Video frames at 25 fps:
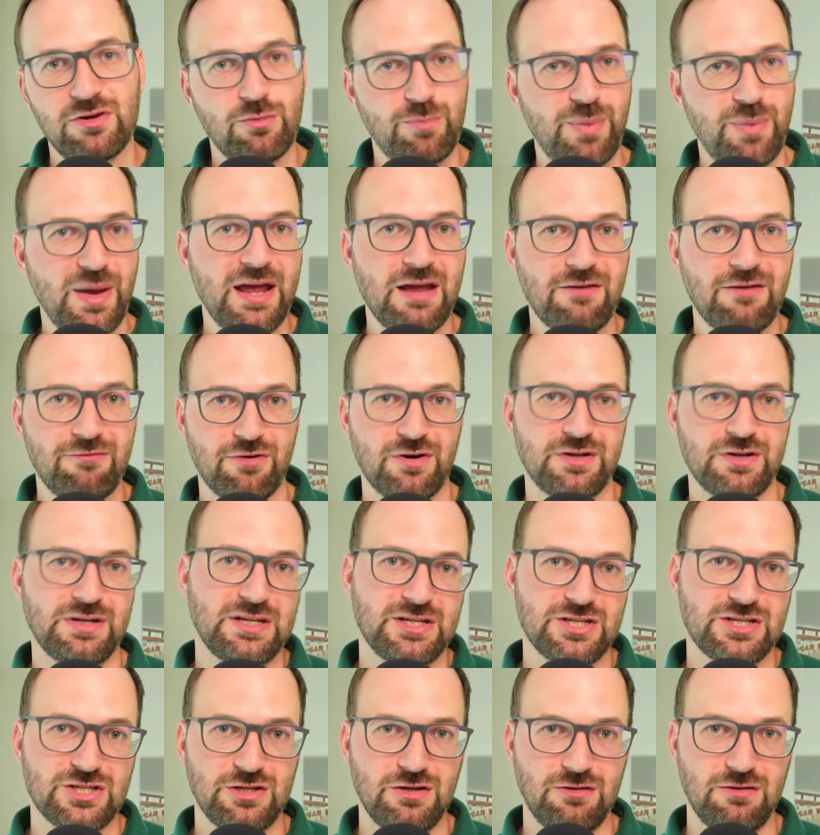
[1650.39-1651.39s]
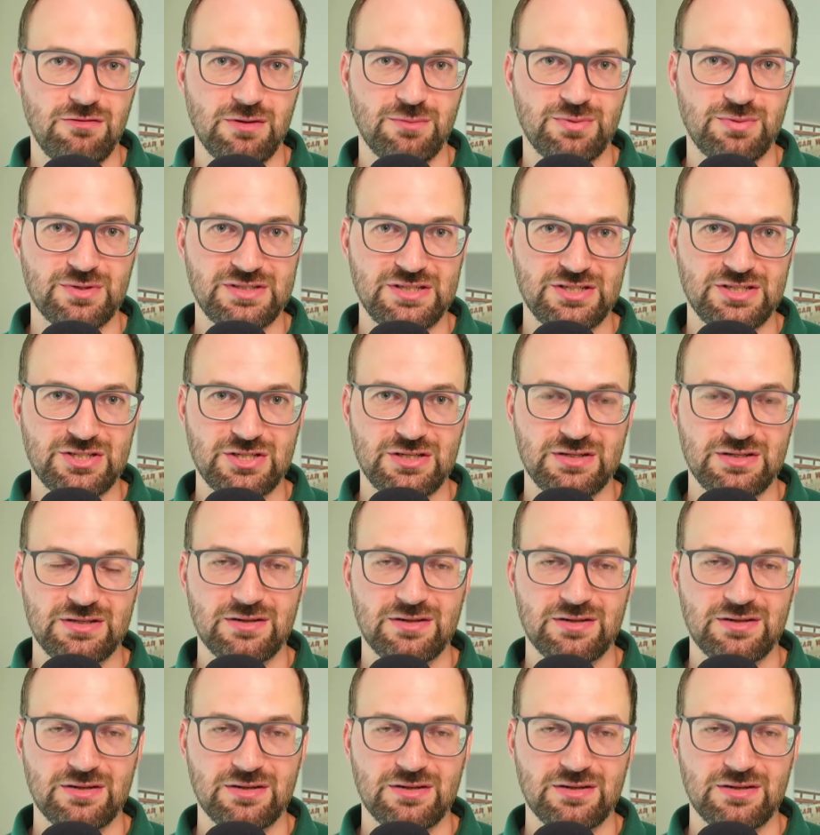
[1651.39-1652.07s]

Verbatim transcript: pay for an engineering position.